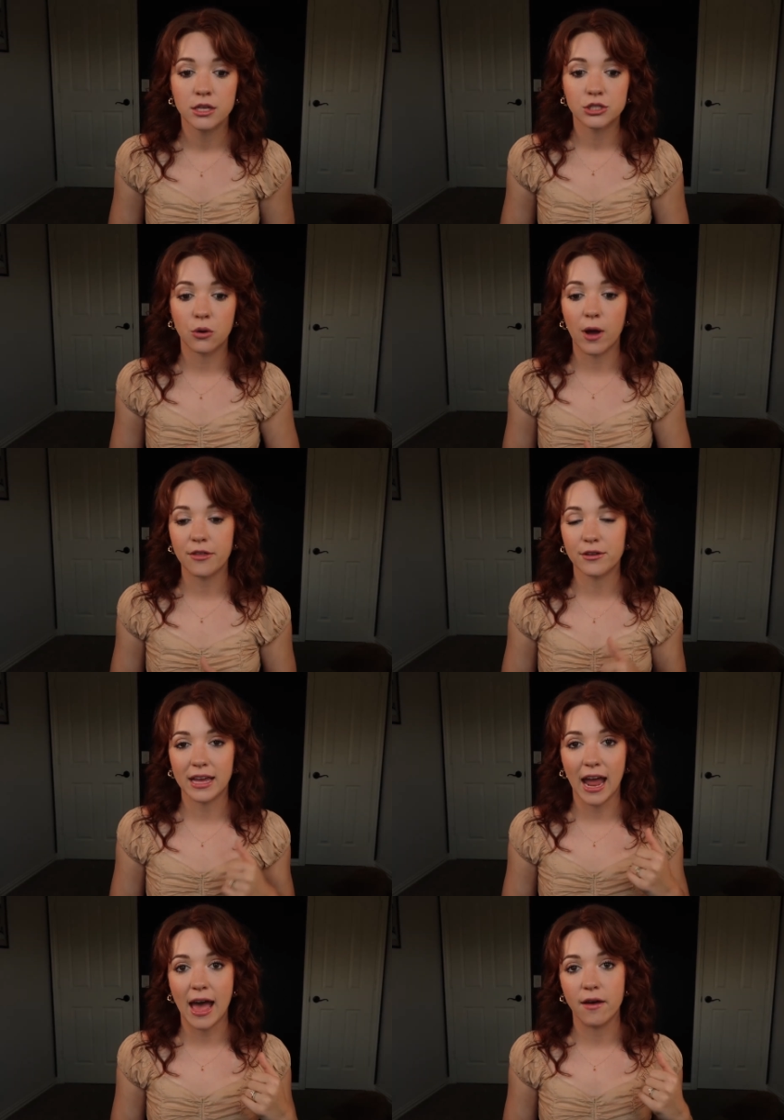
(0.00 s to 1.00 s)
So whether
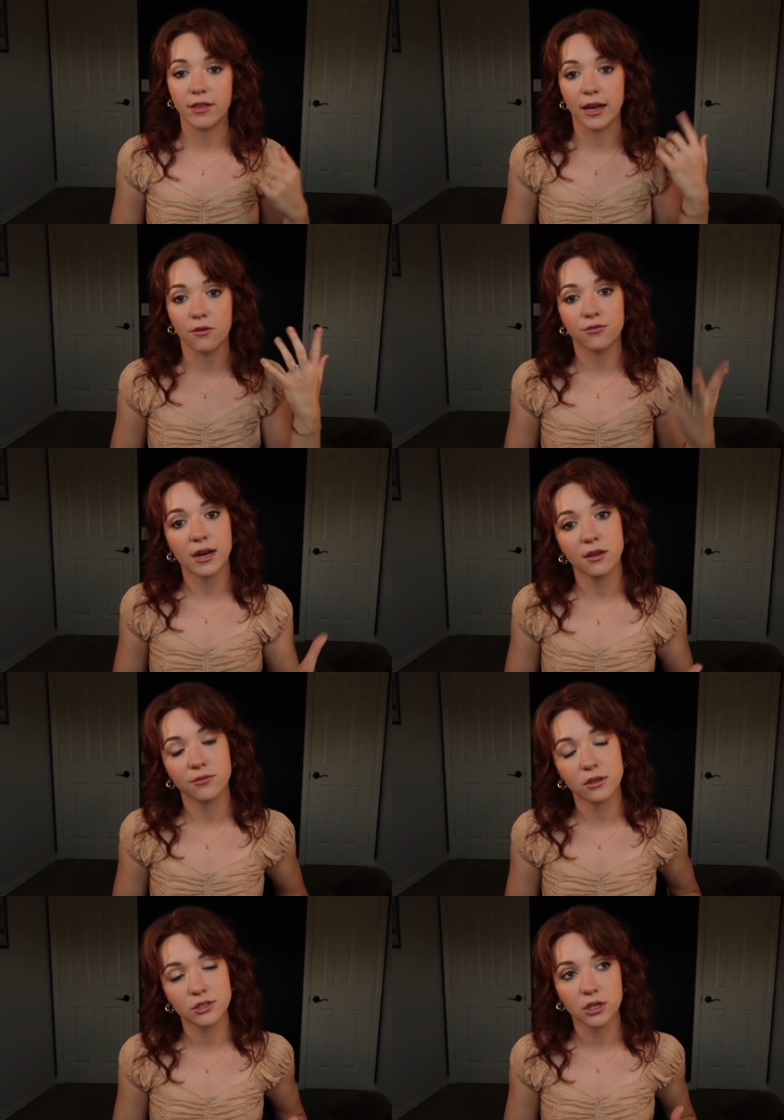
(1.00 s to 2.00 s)
they have like a funny
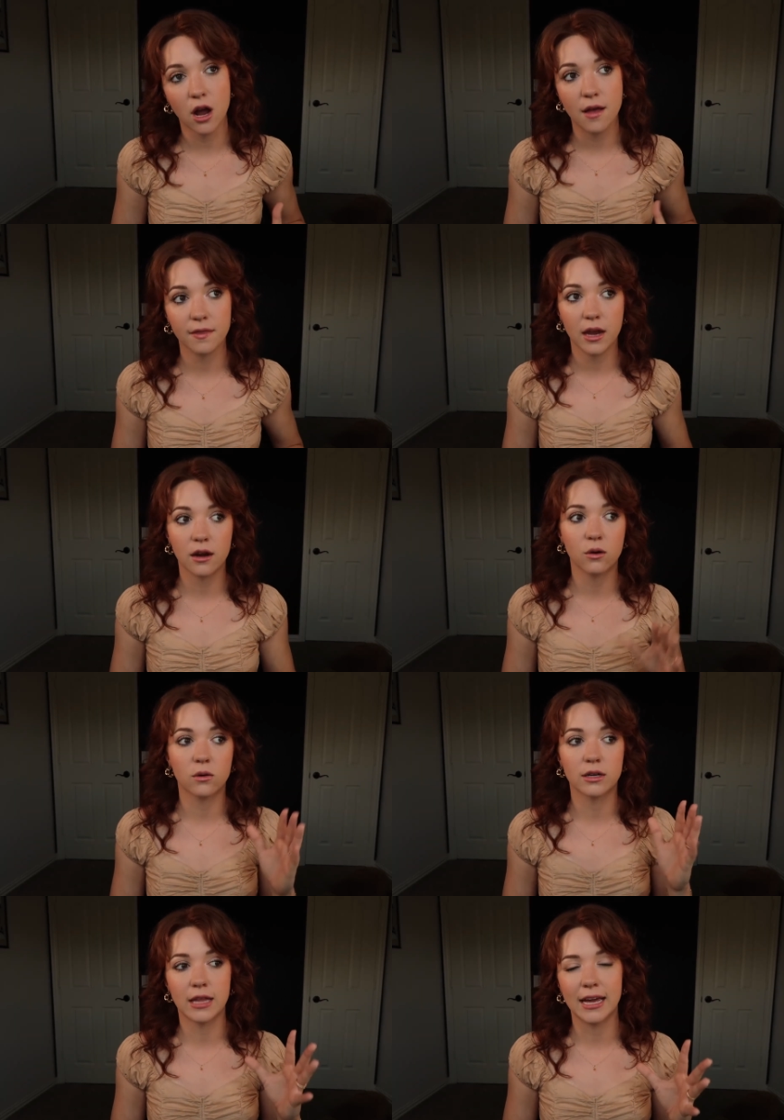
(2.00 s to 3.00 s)
filter on there
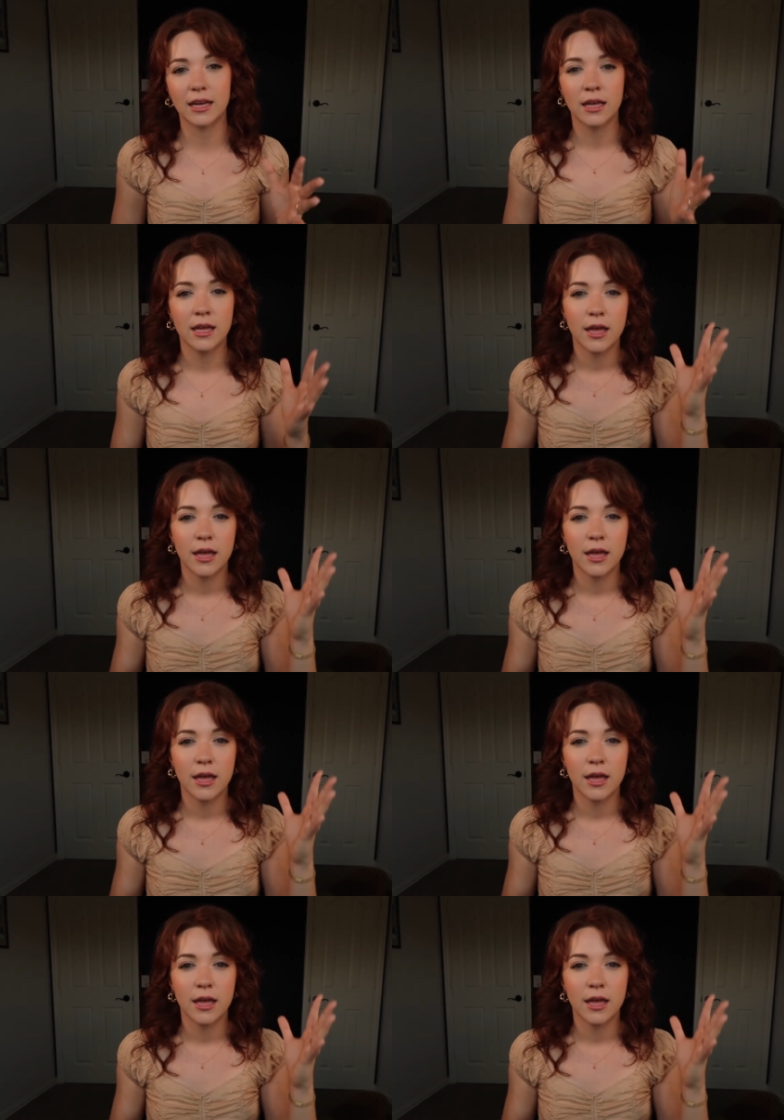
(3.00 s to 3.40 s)
or like